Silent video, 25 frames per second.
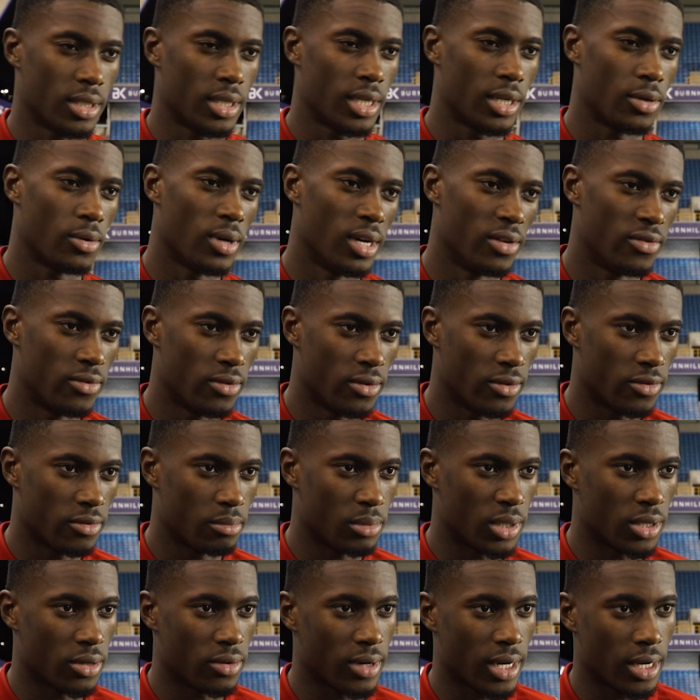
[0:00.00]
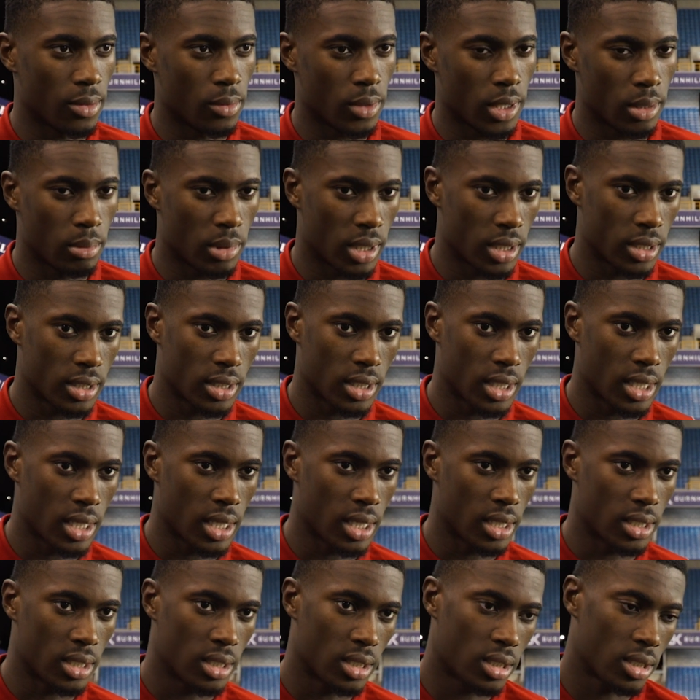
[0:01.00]
It didn't quite fall for me the right way, but today
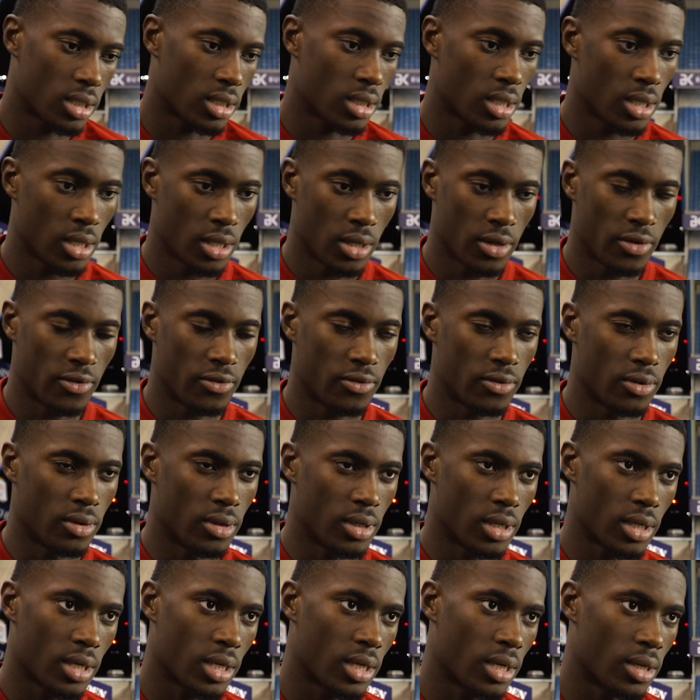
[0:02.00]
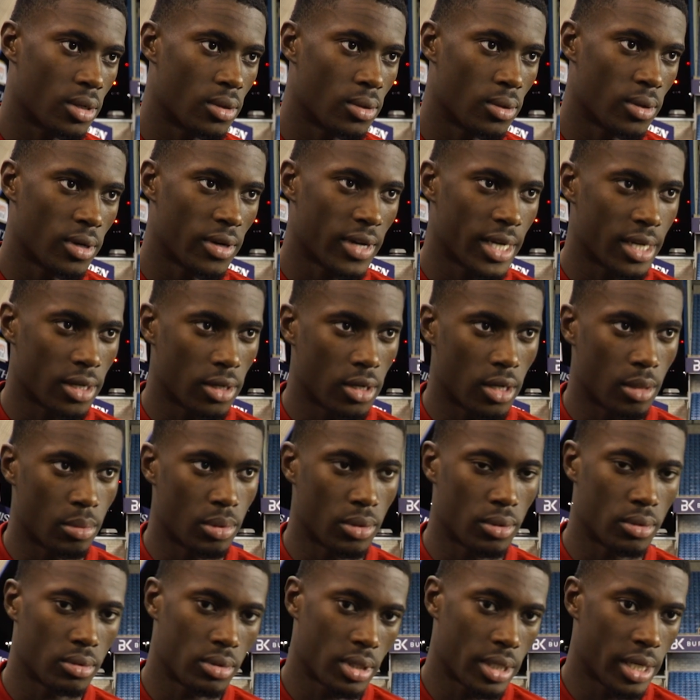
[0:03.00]
I just thought, okay, cool, I had a couple.